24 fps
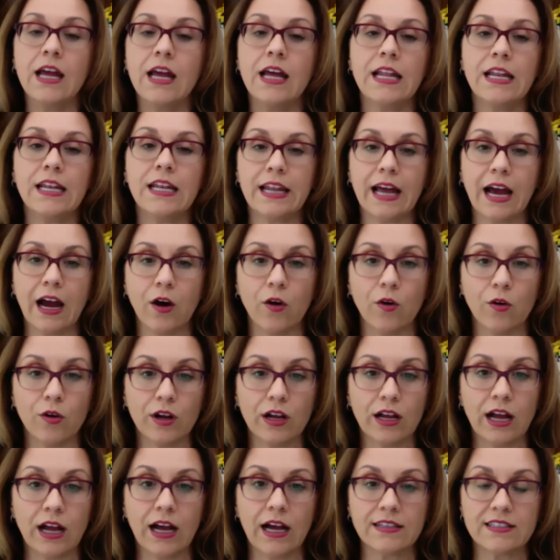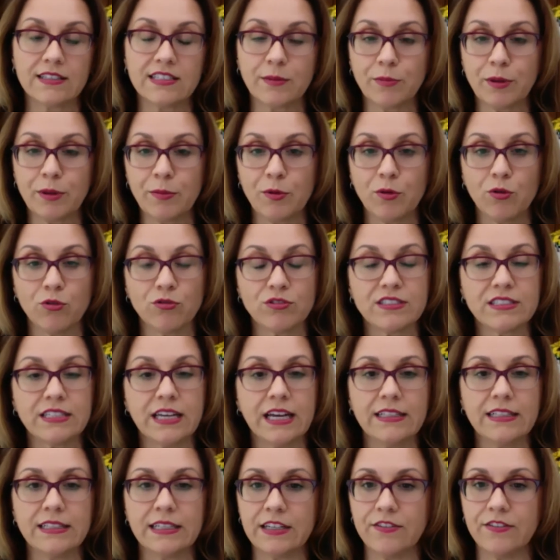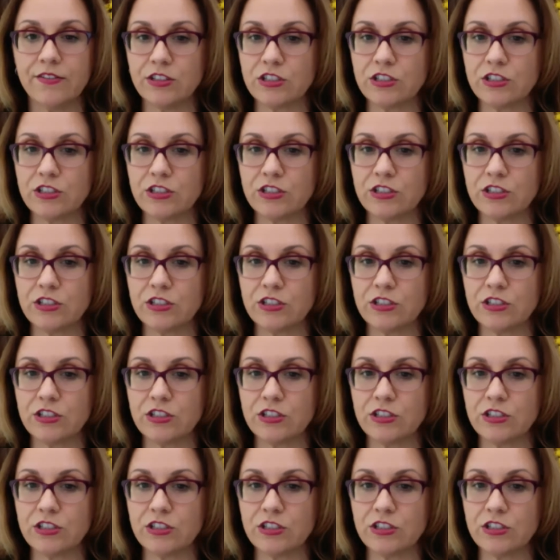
Now, some people will say that even